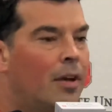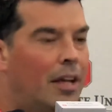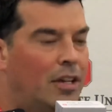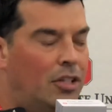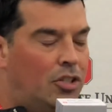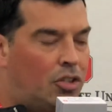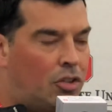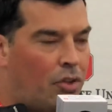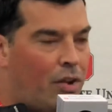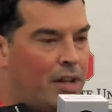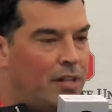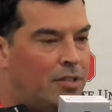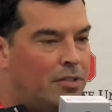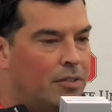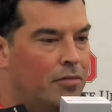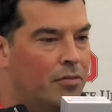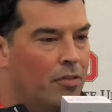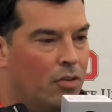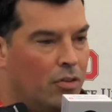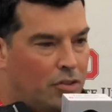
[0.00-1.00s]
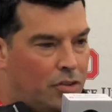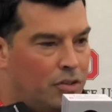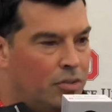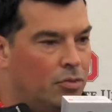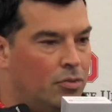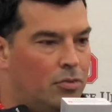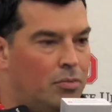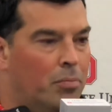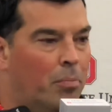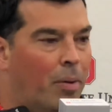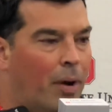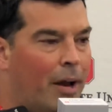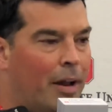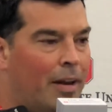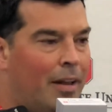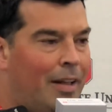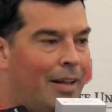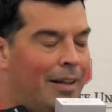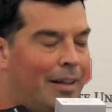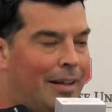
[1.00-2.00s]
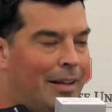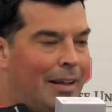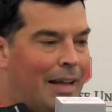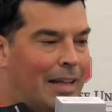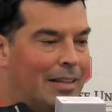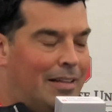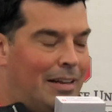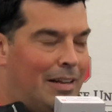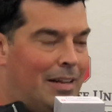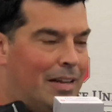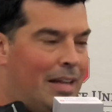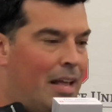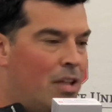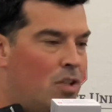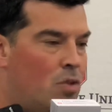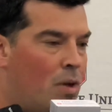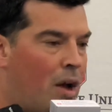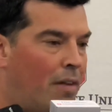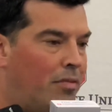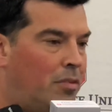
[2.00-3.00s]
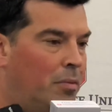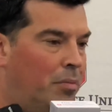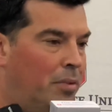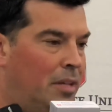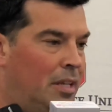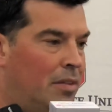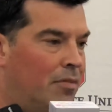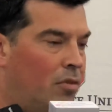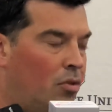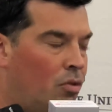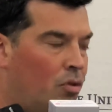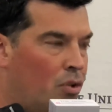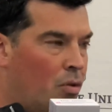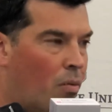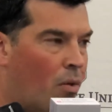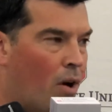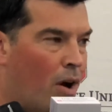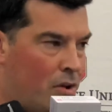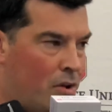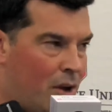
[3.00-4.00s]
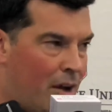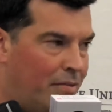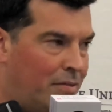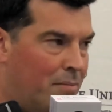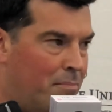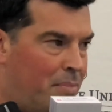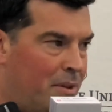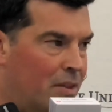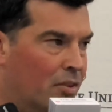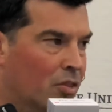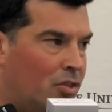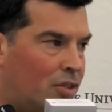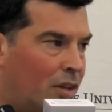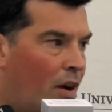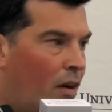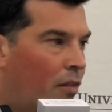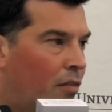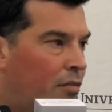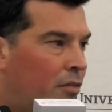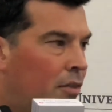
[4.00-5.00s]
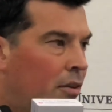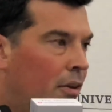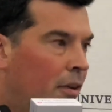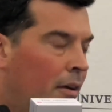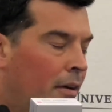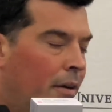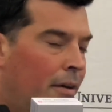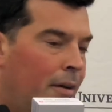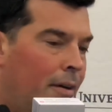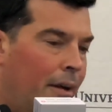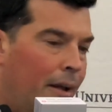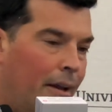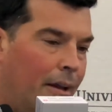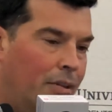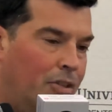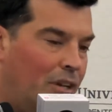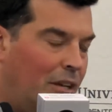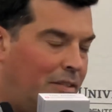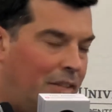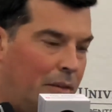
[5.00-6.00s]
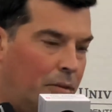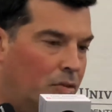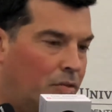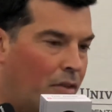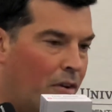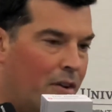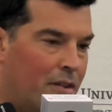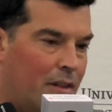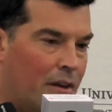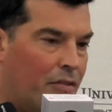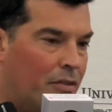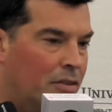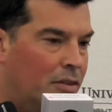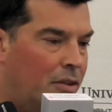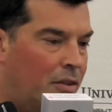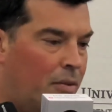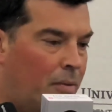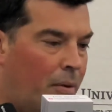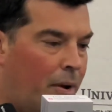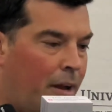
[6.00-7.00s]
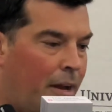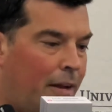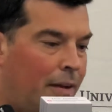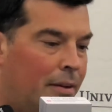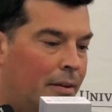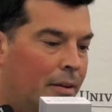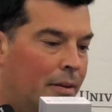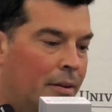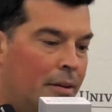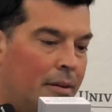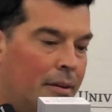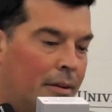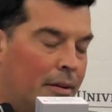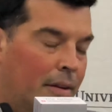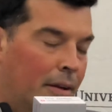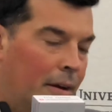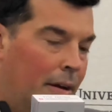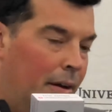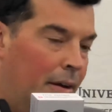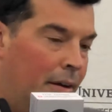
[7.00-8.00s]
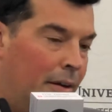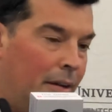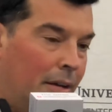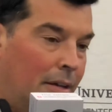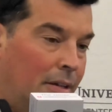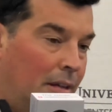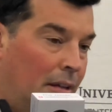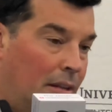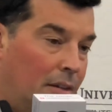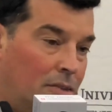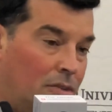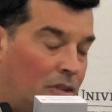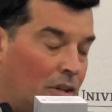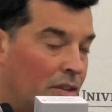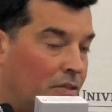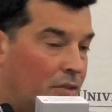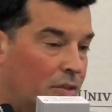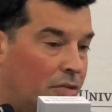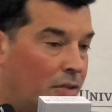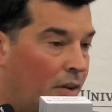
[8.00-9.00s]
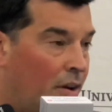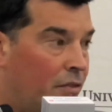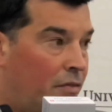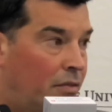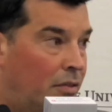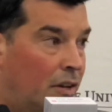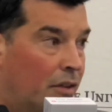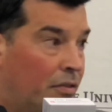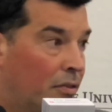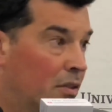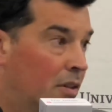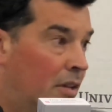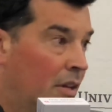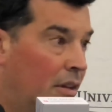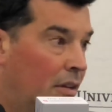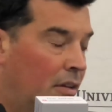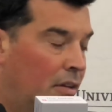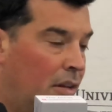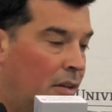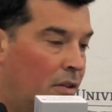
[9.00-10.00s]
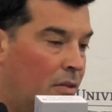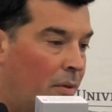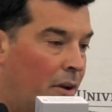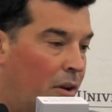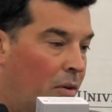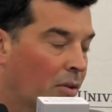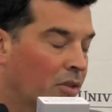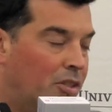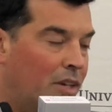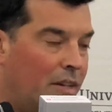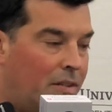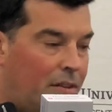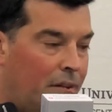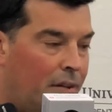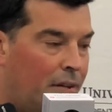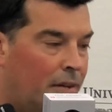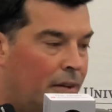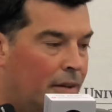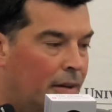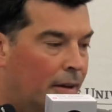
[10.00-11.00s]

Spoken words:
and traits and virtues. But at the end of the day, you have to believe in who you are, and you have to be yourself. And JT was very different than Dwayne. And Justin's very different than Dwayne or JT.